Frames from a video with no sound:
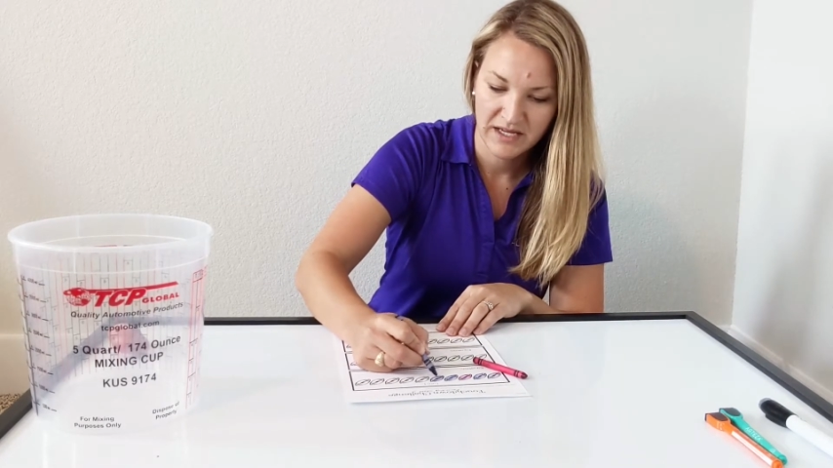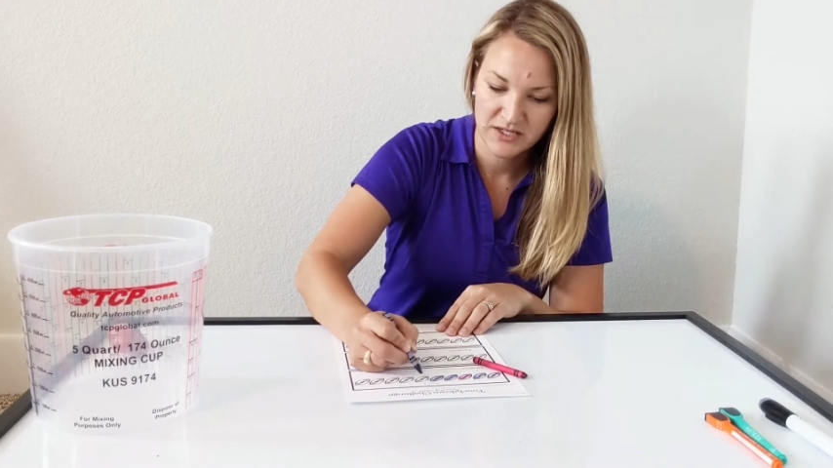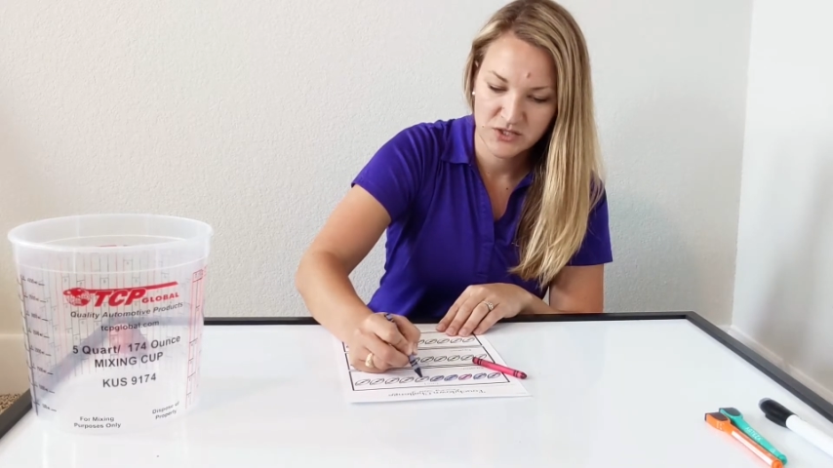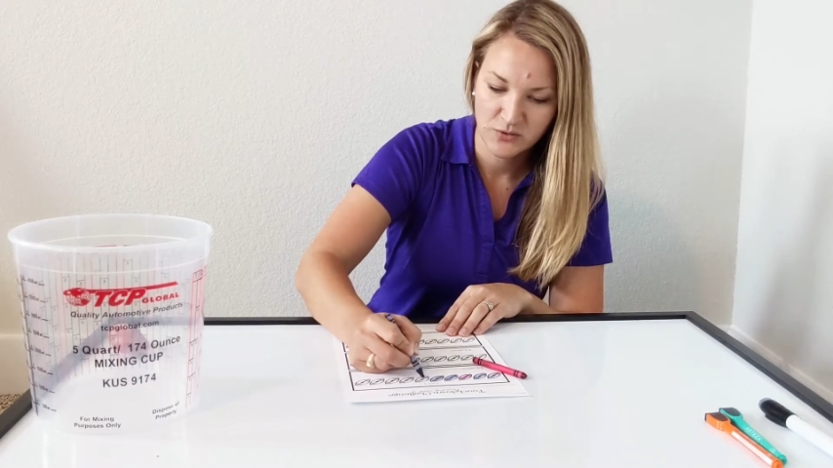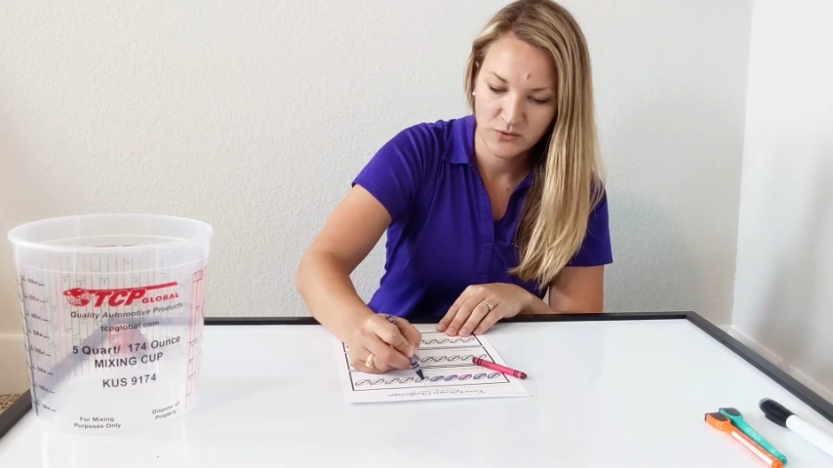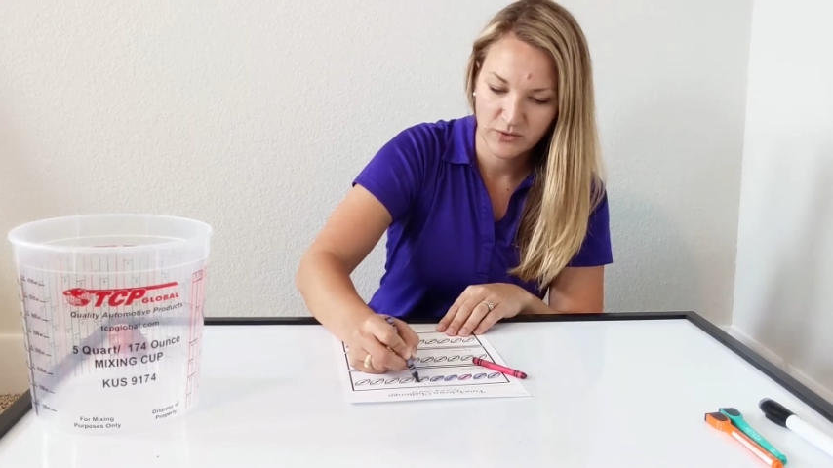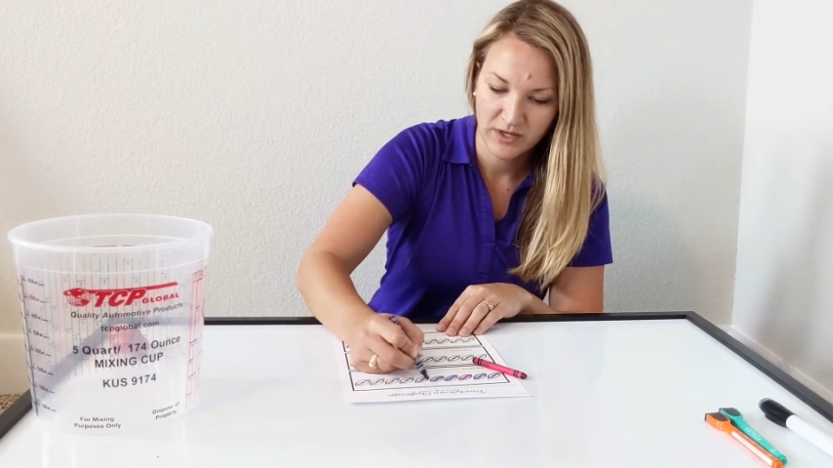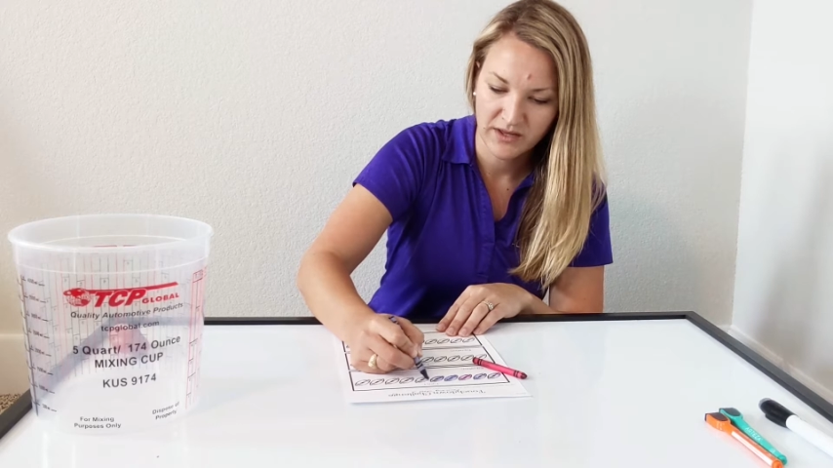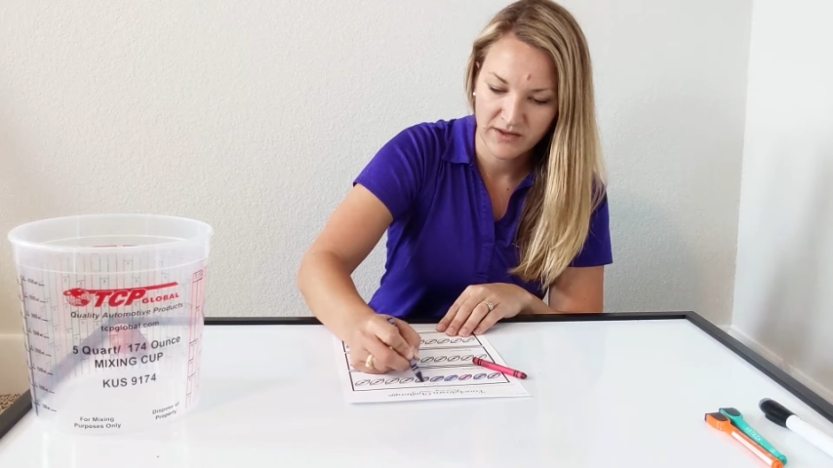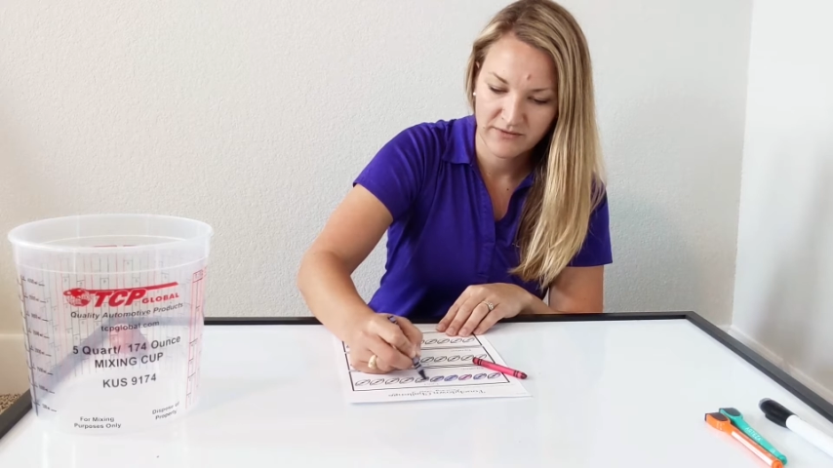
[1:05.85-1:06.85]
a total
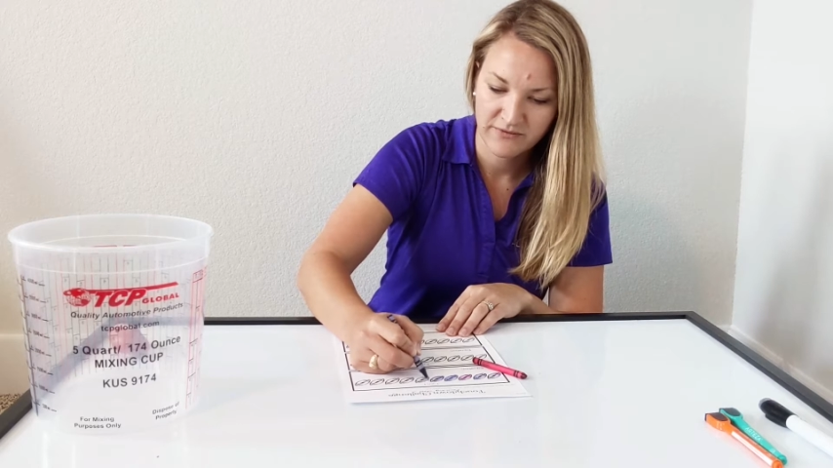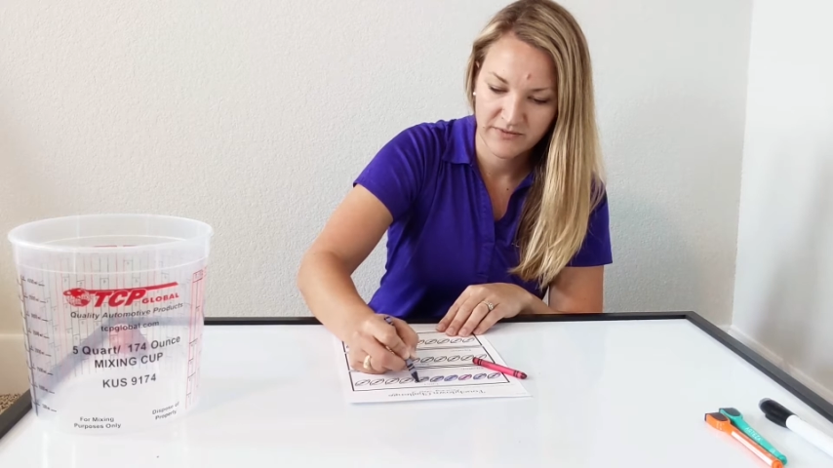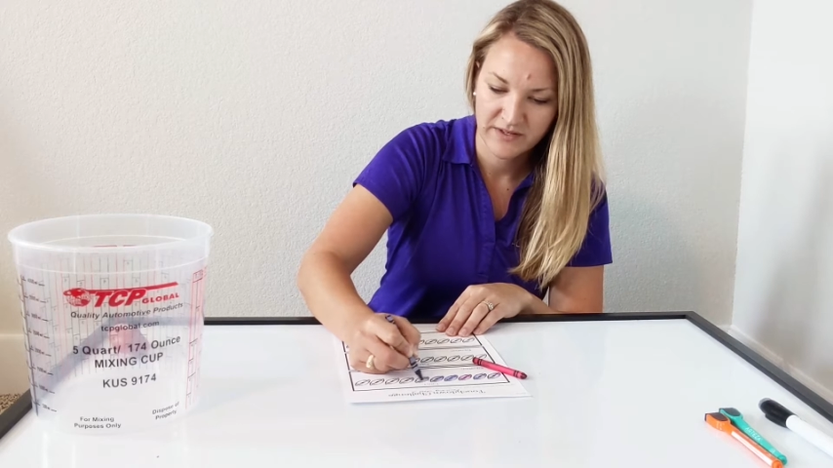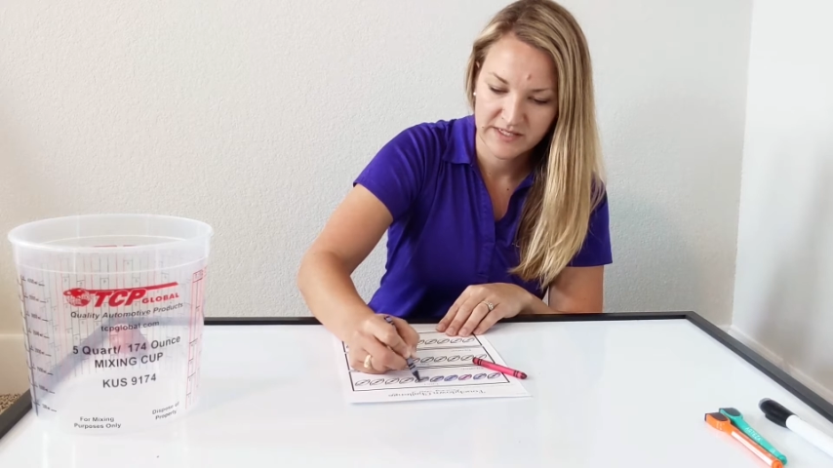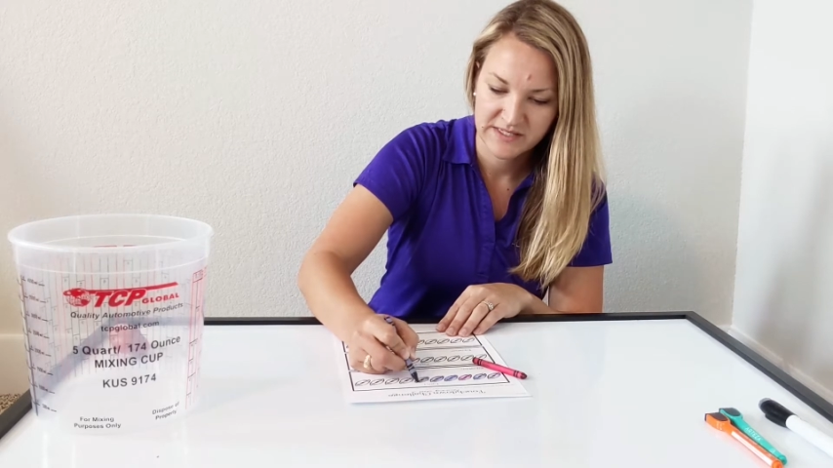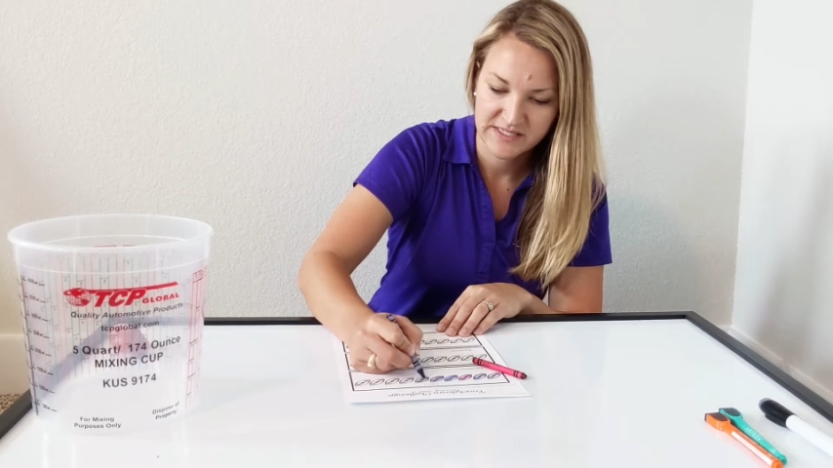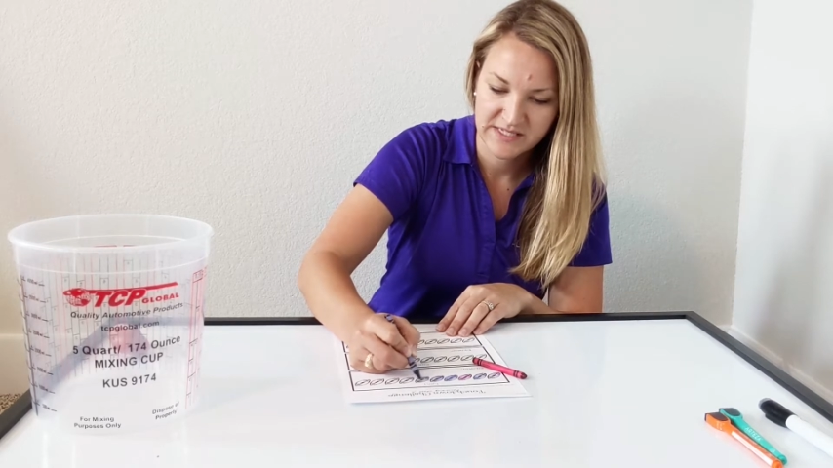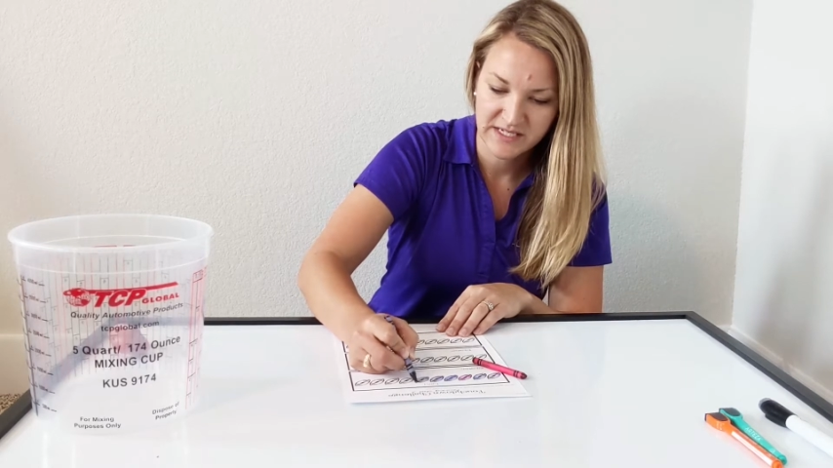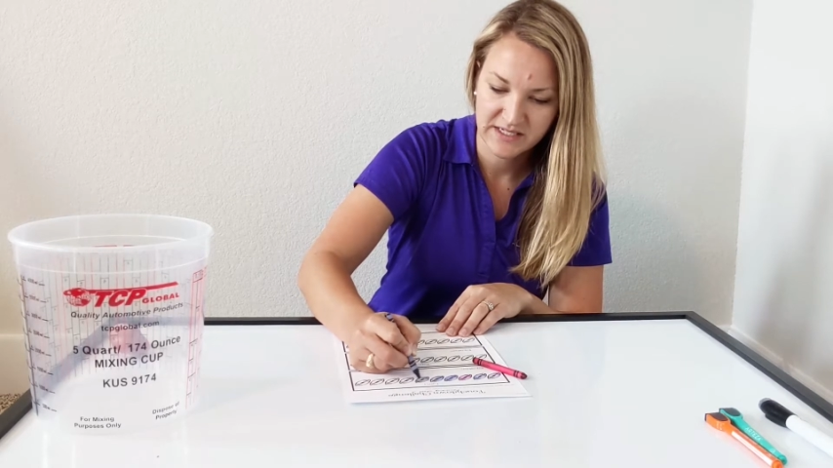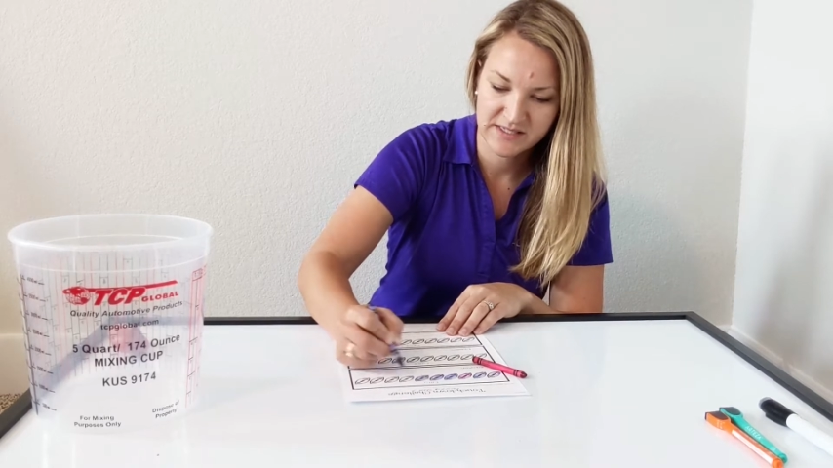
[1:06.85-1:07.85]
of
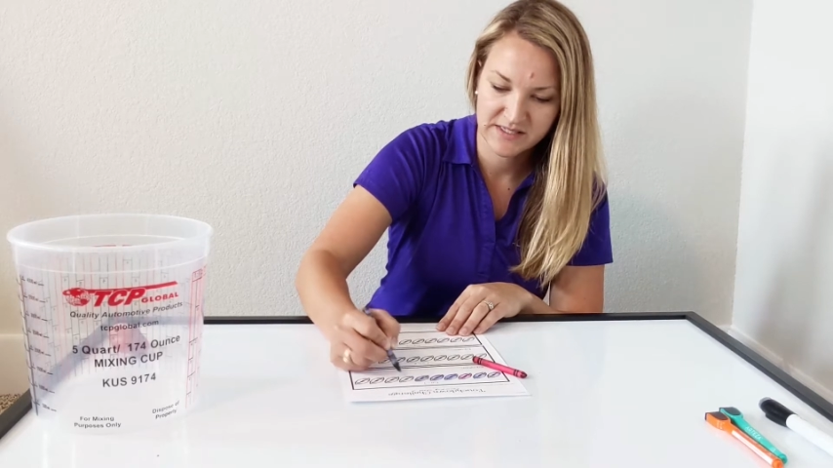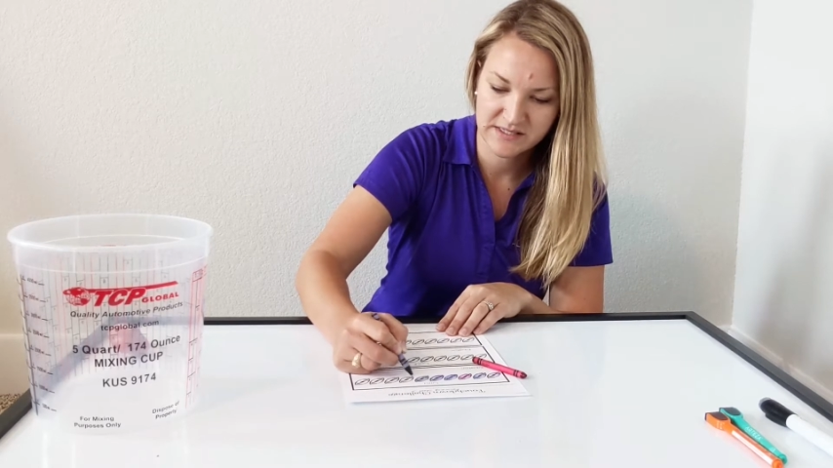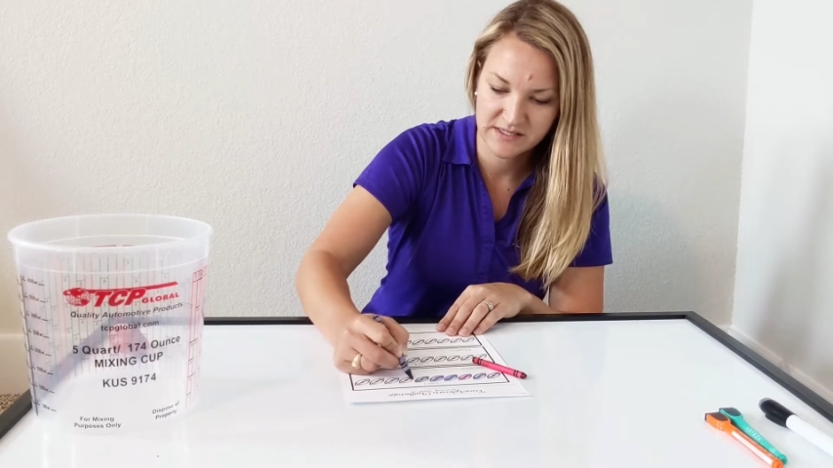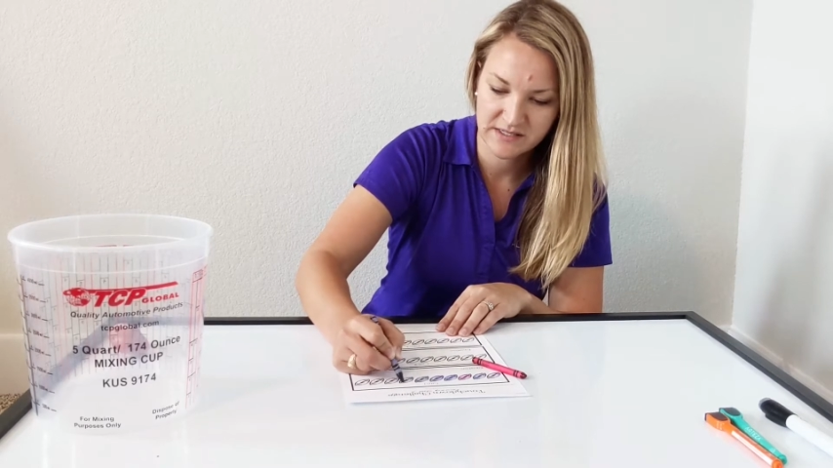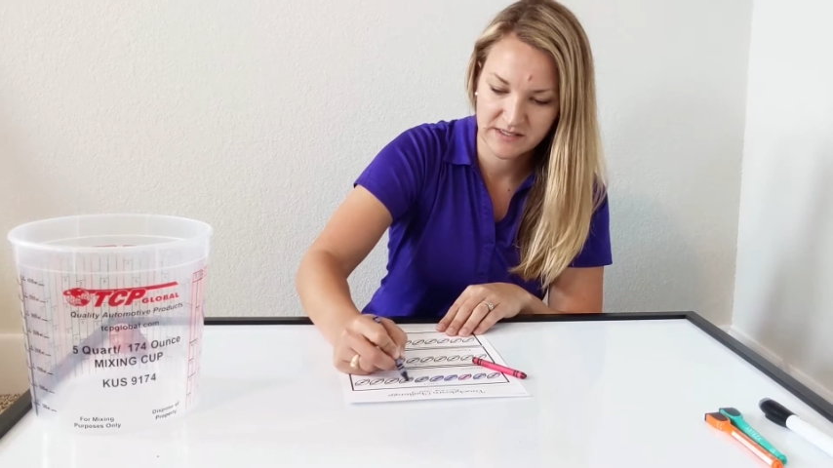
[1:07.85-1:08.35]
6